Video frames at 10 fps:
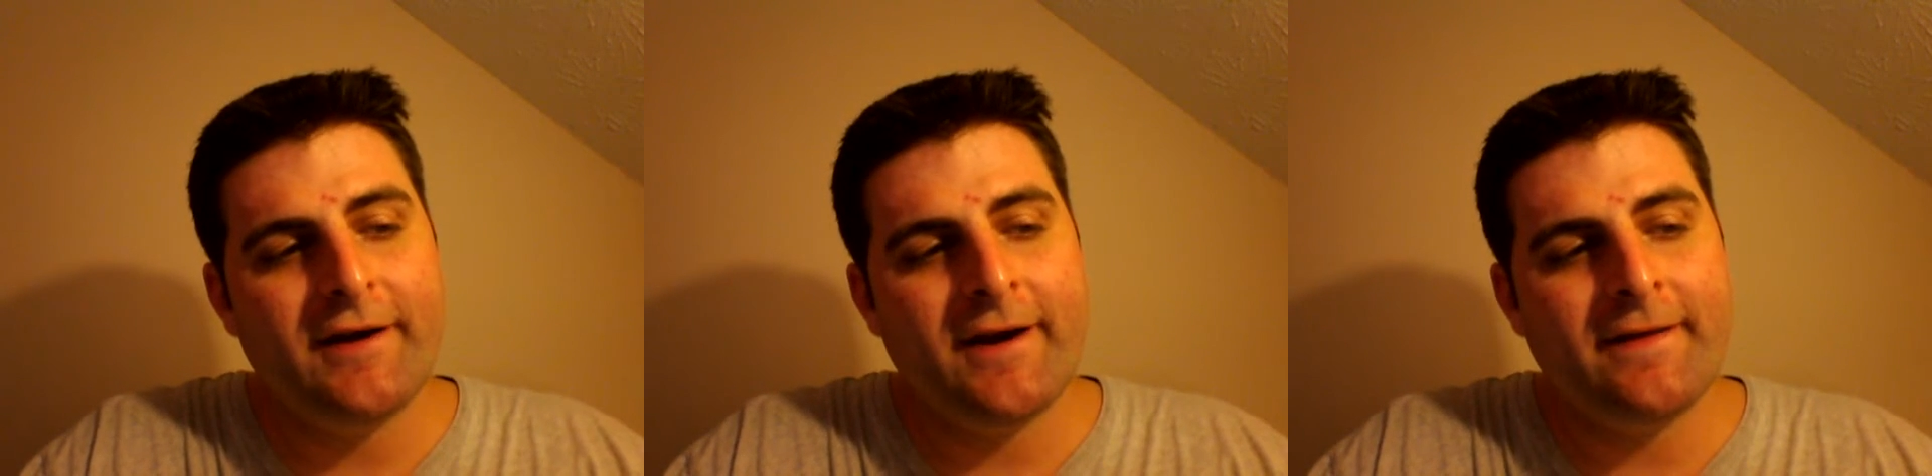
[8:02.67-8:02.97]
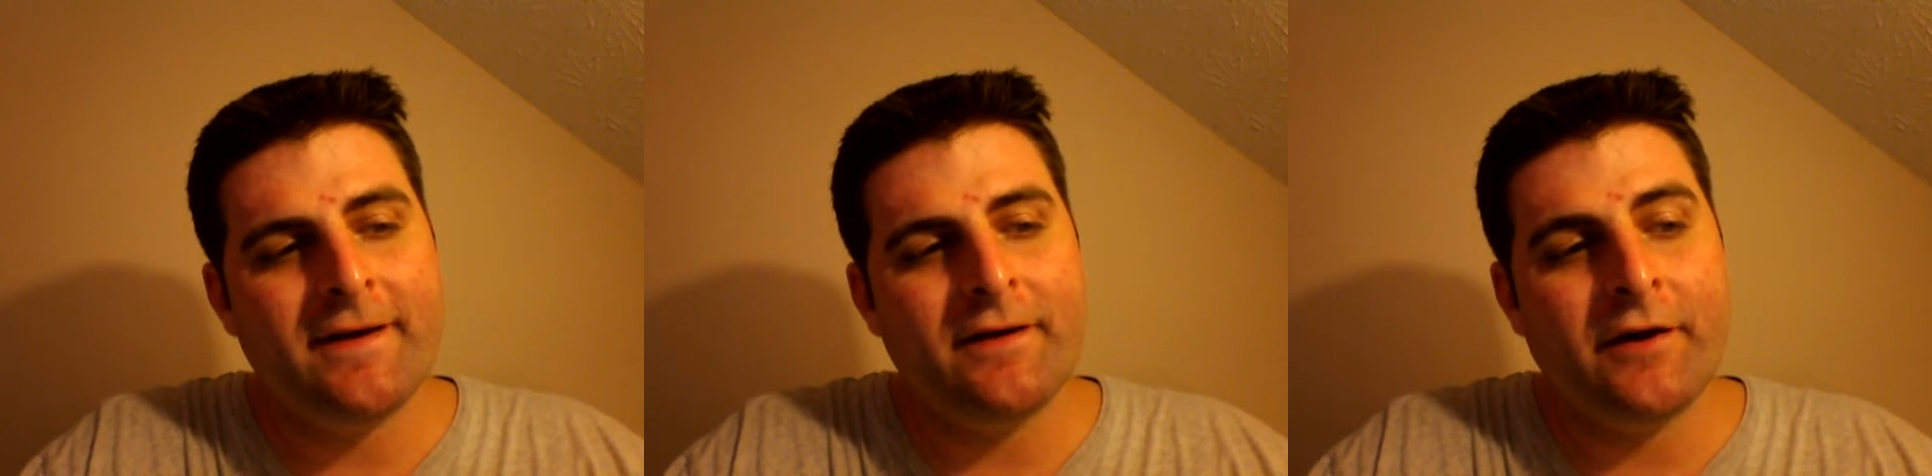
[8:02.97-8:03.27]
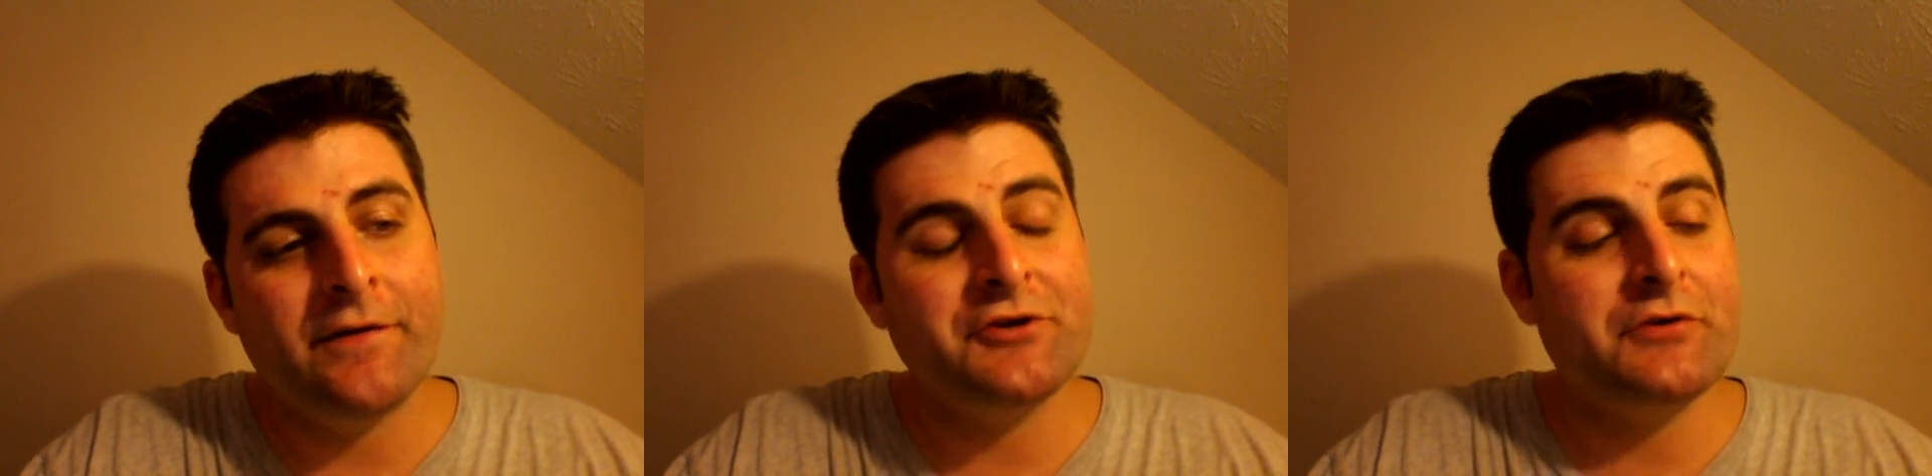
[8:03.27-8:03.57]
and then
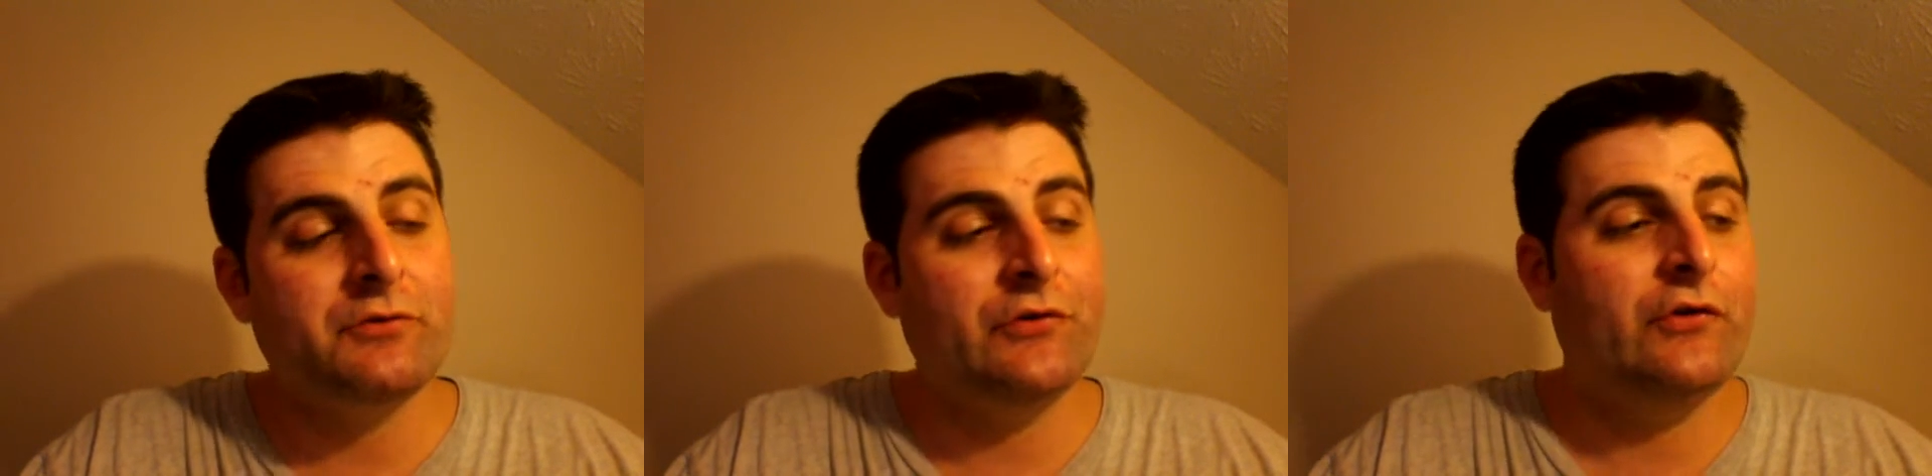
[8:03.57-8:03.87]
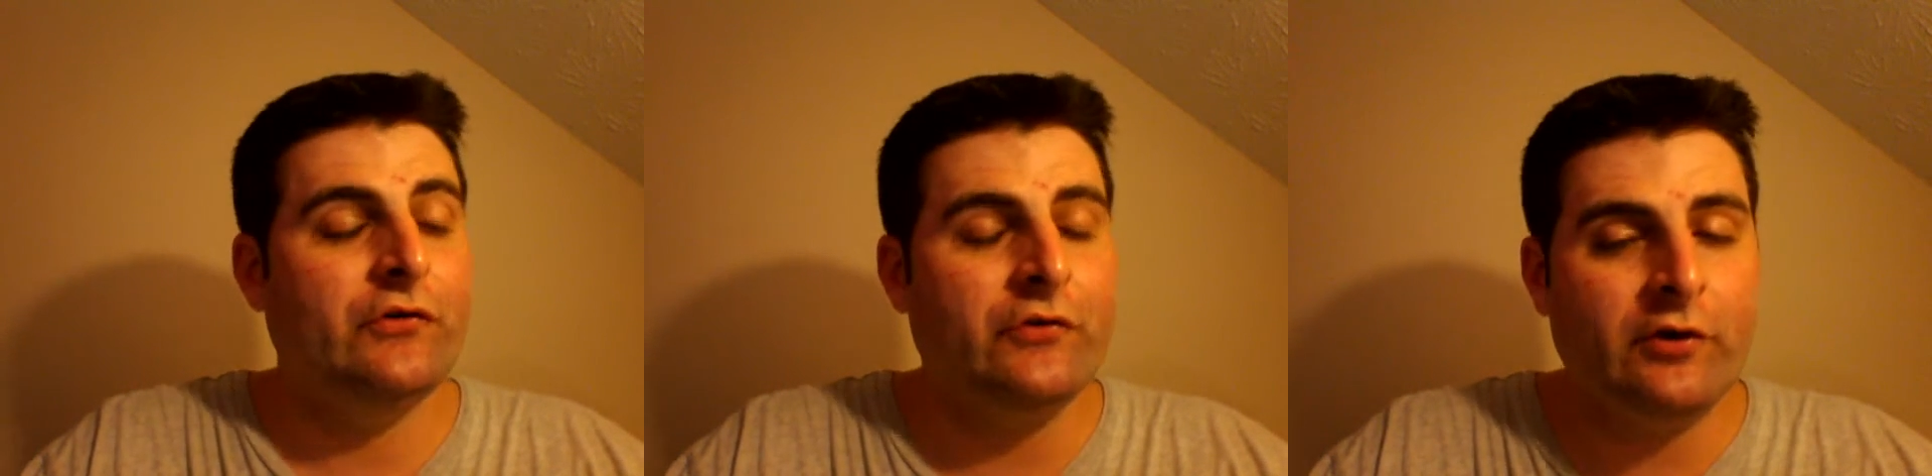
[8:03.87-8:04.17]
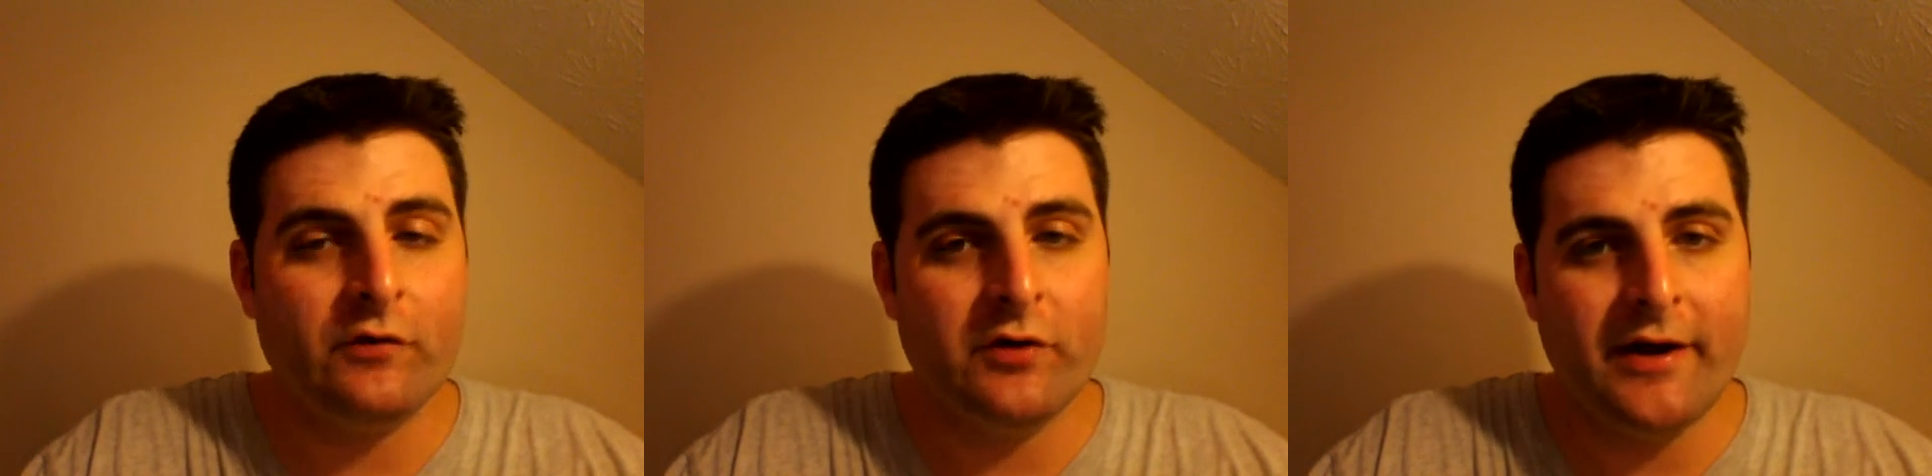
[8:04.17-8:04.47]
other generals who
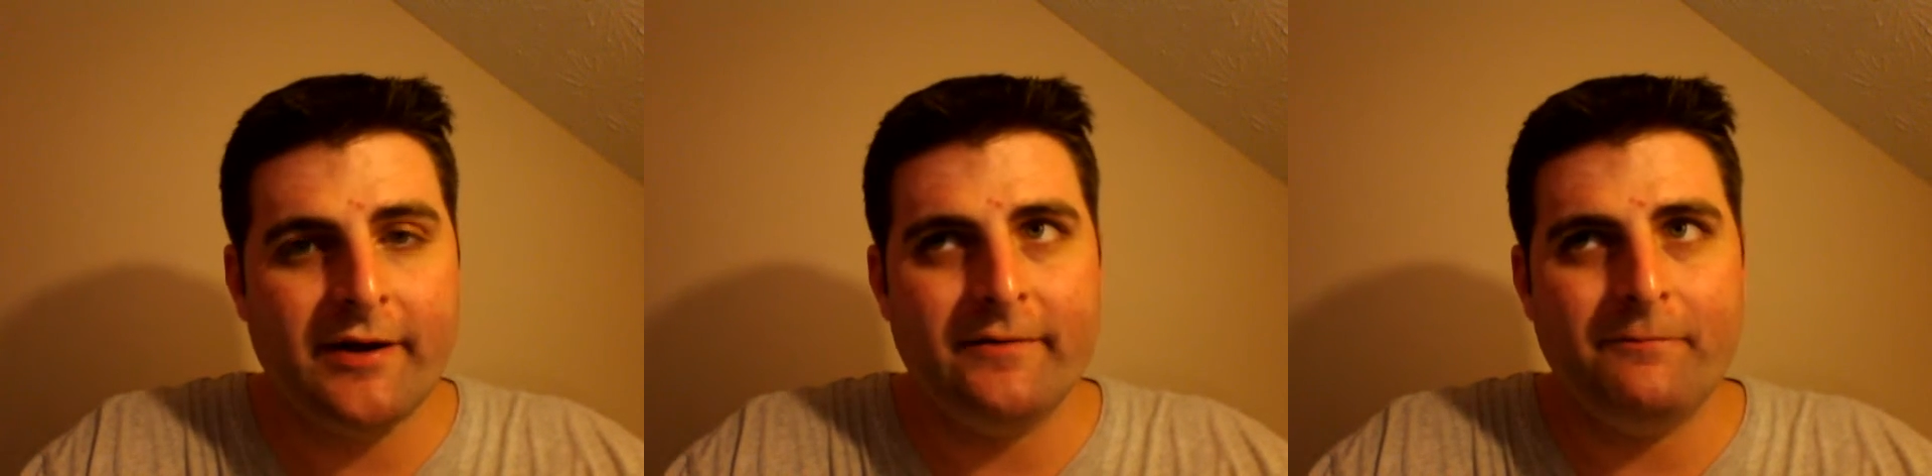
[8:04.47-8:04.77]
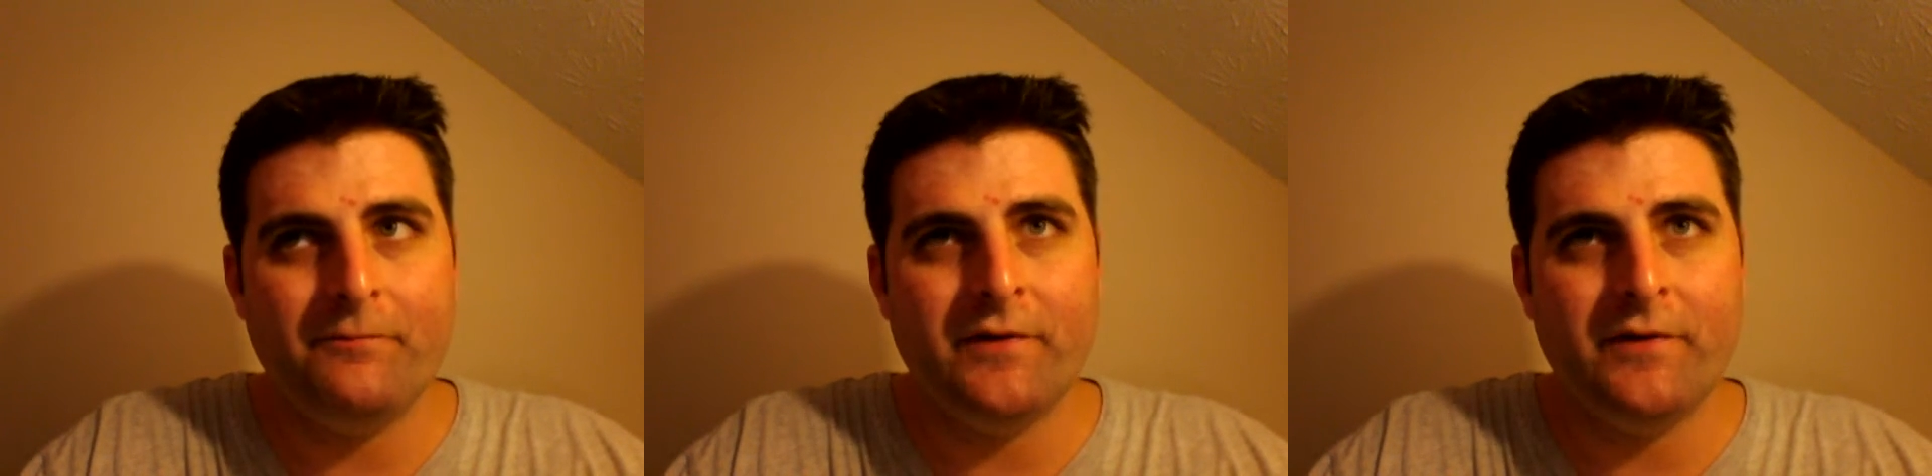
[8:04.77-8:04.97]
deserve credit,